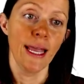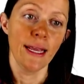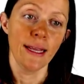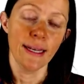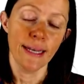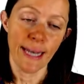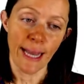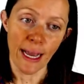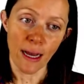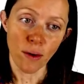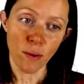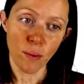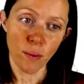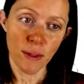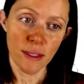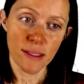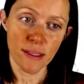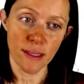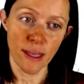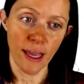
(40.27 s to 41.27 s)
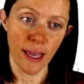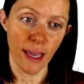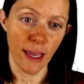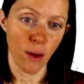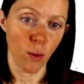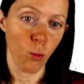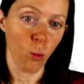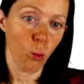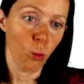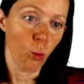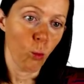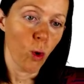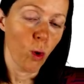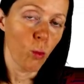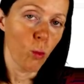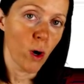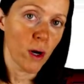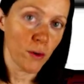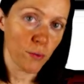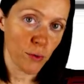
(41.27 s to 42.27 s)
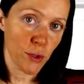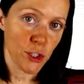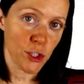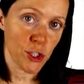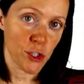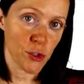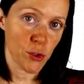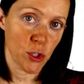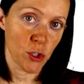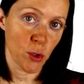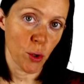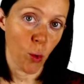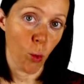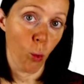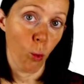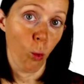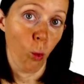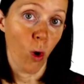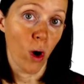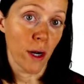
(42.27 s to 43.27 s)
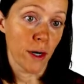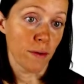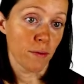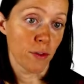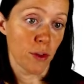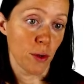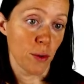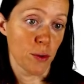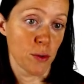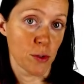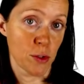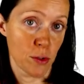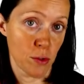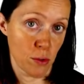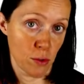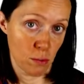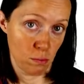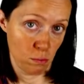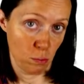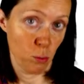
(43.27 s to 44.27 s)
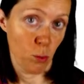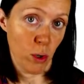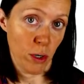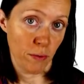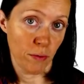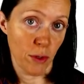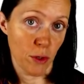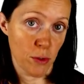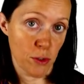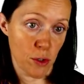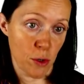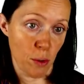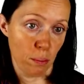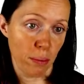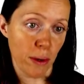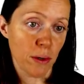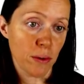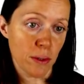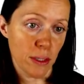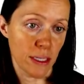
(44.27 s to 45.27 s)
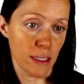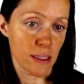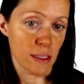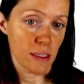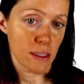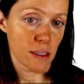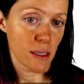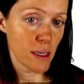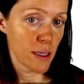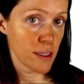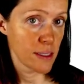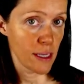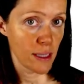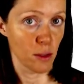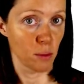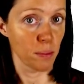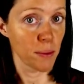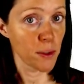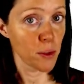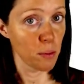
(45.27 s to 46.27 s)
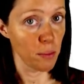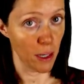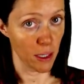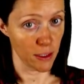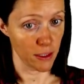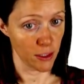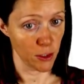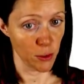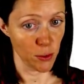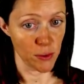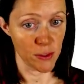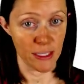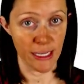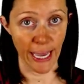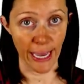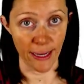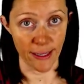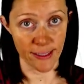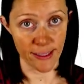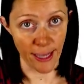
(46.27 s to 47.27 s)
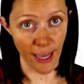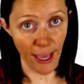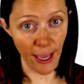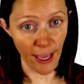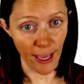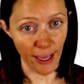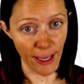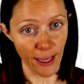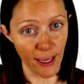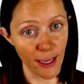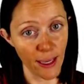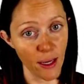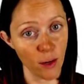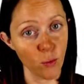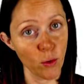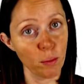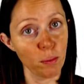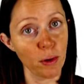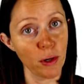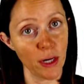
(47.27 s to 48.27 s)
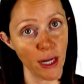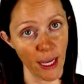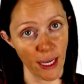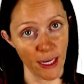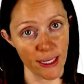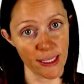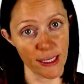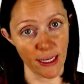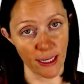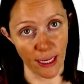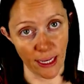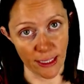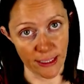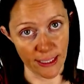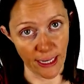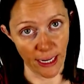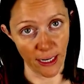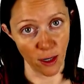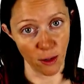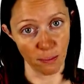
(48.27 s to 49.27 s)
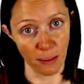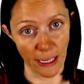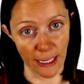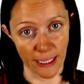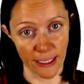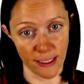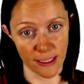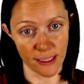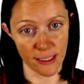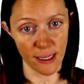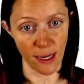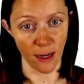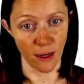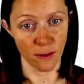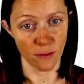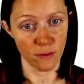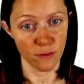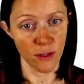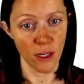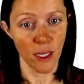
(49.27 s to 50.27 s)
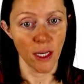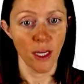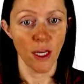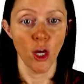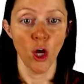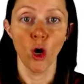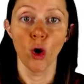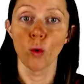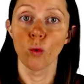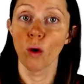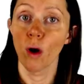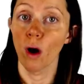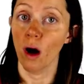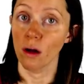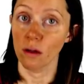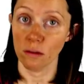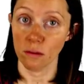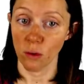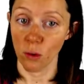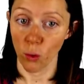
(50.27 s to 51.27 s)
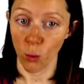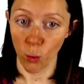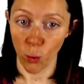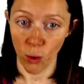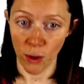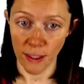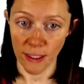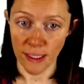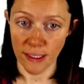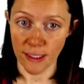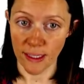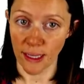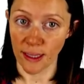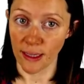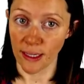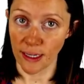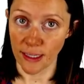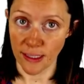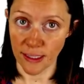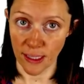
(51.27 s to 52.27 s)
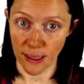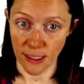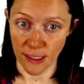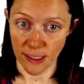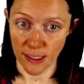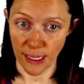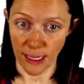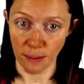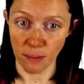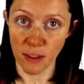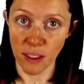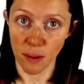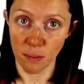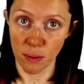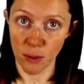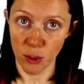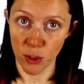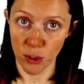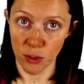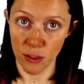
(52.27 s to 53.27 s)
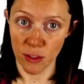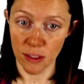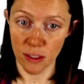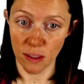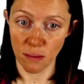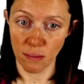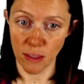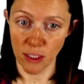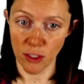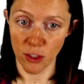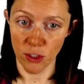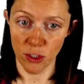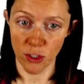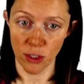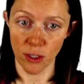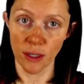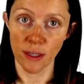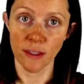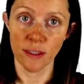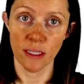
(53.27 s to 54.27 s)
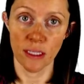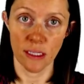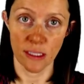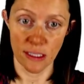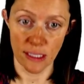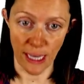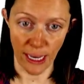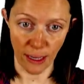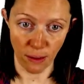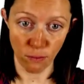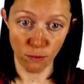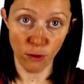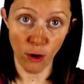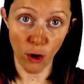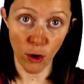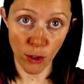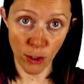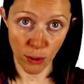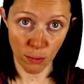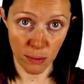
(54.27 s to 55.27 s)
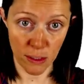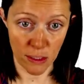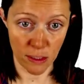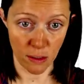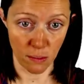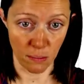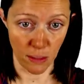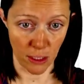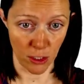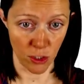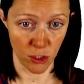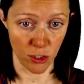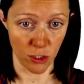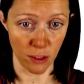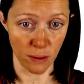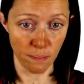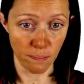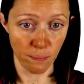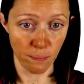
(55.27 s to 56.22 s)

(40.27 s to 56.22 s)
Now we say, well, what if we just took one of those components, say the blue molecules, gas A, and we put it in a container by itself? Well, we're going to say that it's at the same temperature as the mixture, the same volume as the mixture,